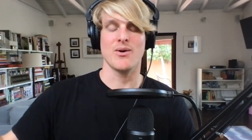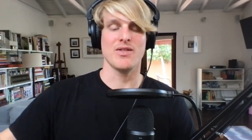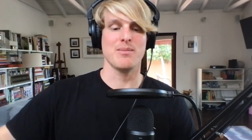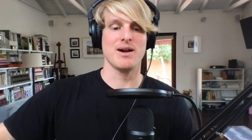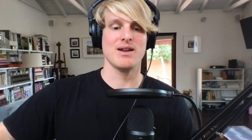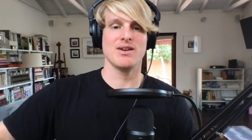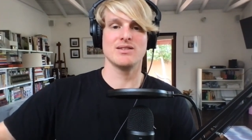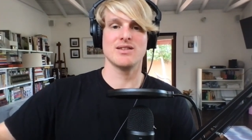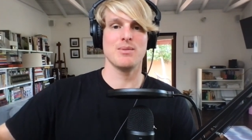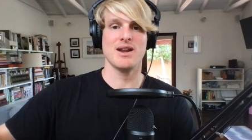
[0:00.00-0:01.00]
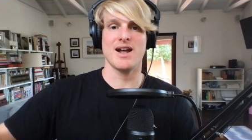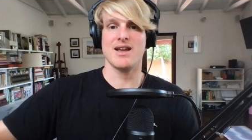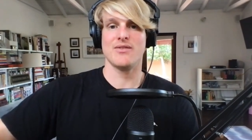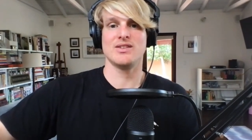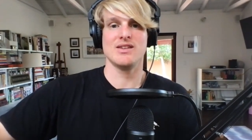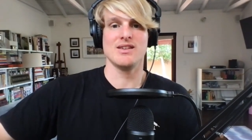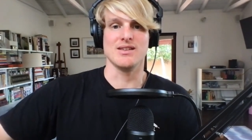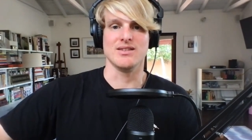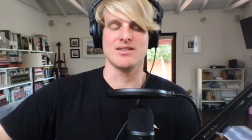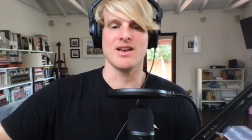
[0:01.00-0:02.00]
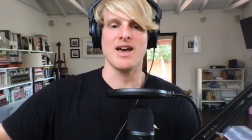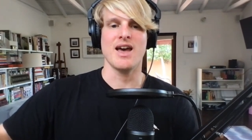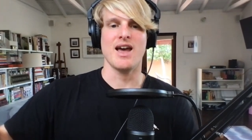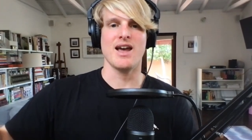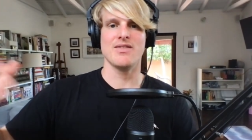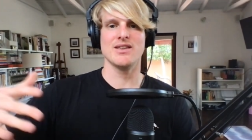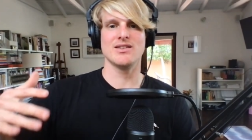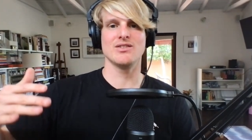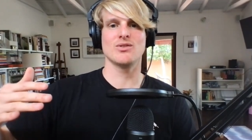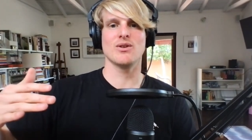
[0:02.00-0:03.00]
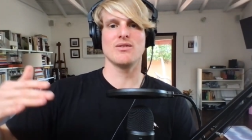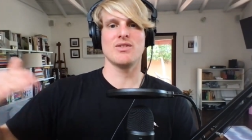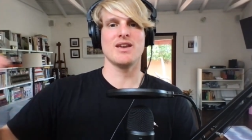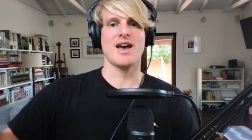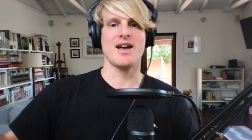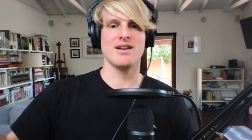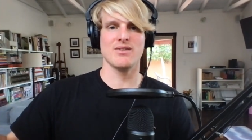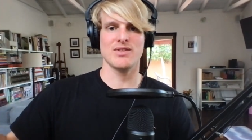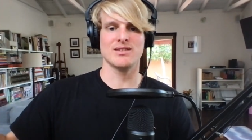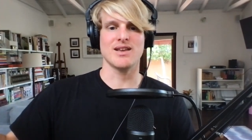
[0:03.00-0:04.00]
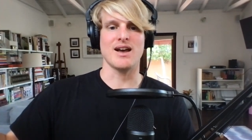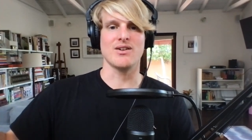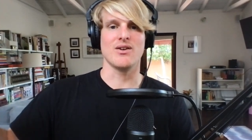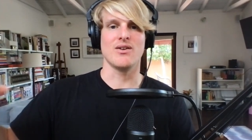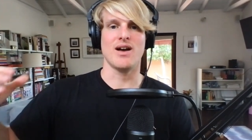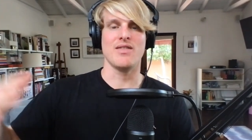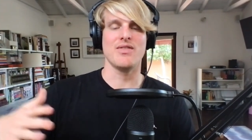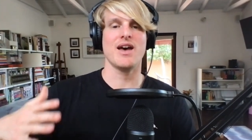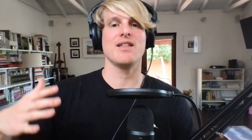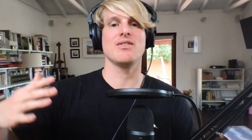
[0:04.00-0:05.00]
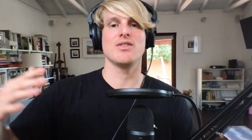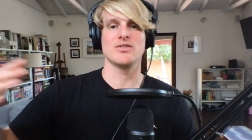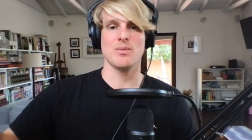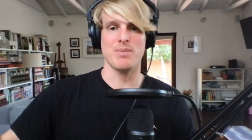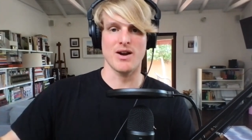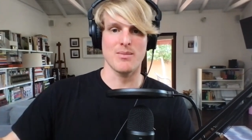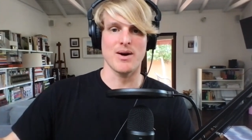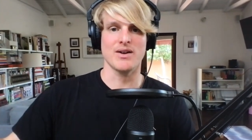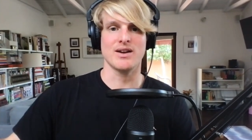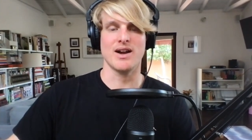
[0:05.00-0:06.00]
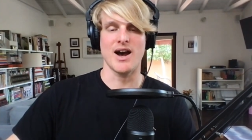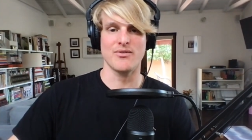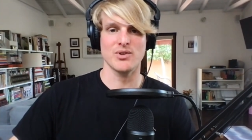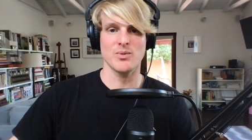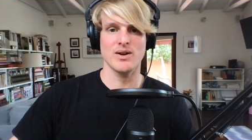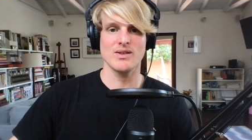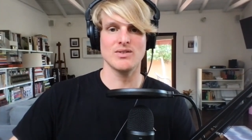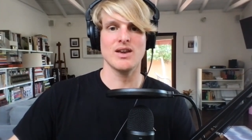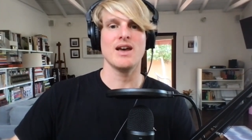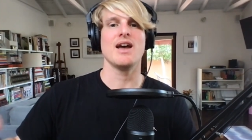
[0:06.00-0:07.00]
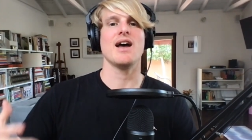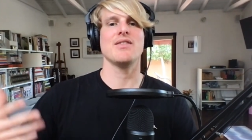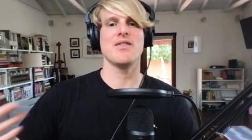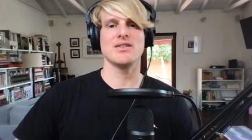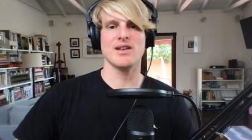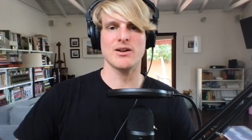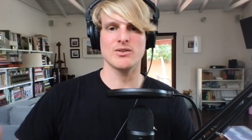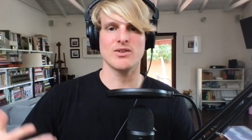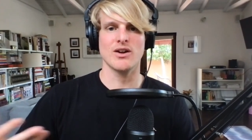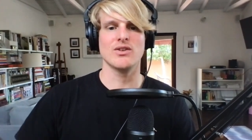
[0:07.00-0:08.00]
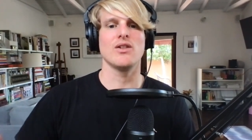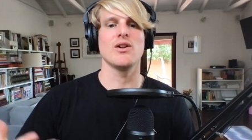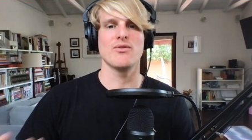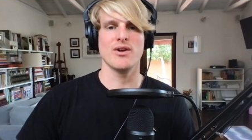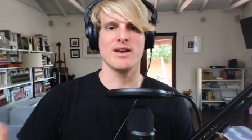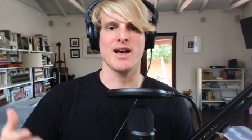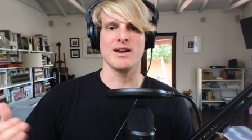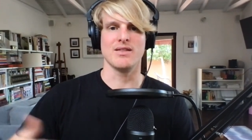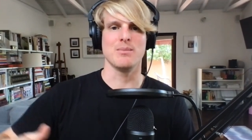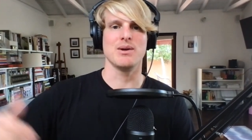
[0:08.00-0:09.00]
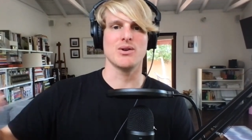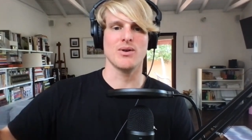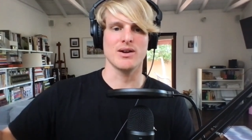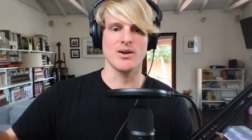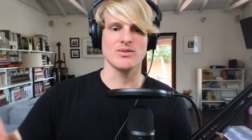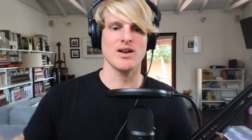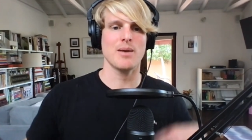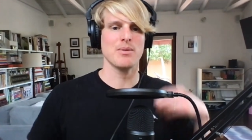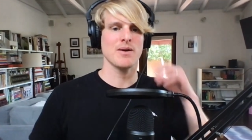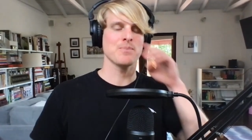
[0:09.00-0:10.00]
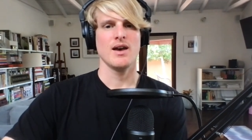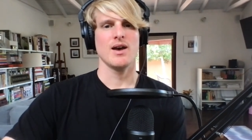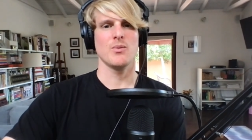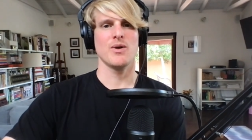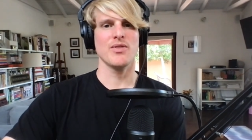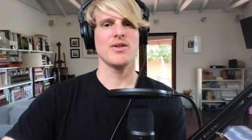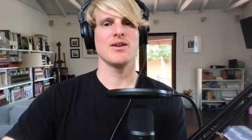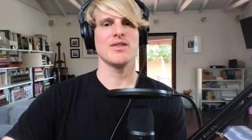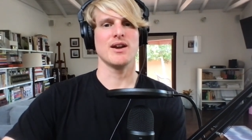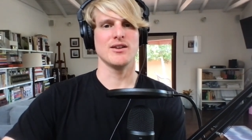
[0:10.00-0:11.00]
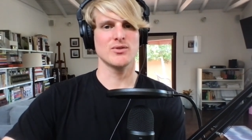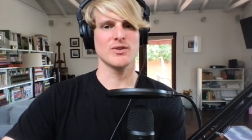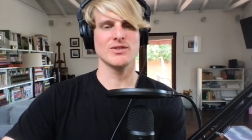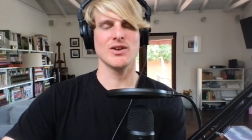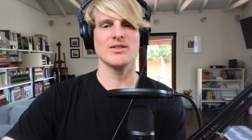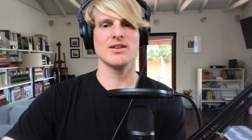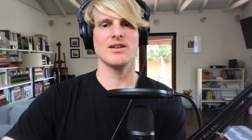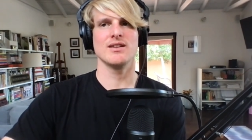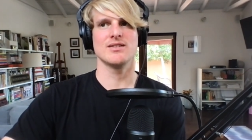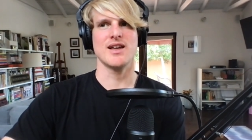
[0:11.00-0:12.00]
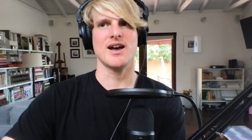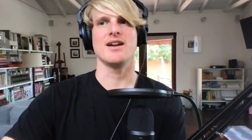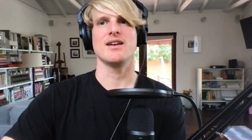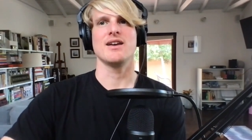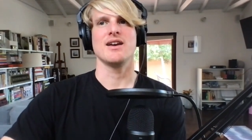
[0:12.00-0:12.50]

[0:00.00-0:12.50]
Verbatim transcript: or they might invest some in NFTs. And this is sort of the end of the cycle. And then there's a bear market afterwards. And then the cycle starts all over again. And then Bitcoin goes up. And one thing that is for certain is that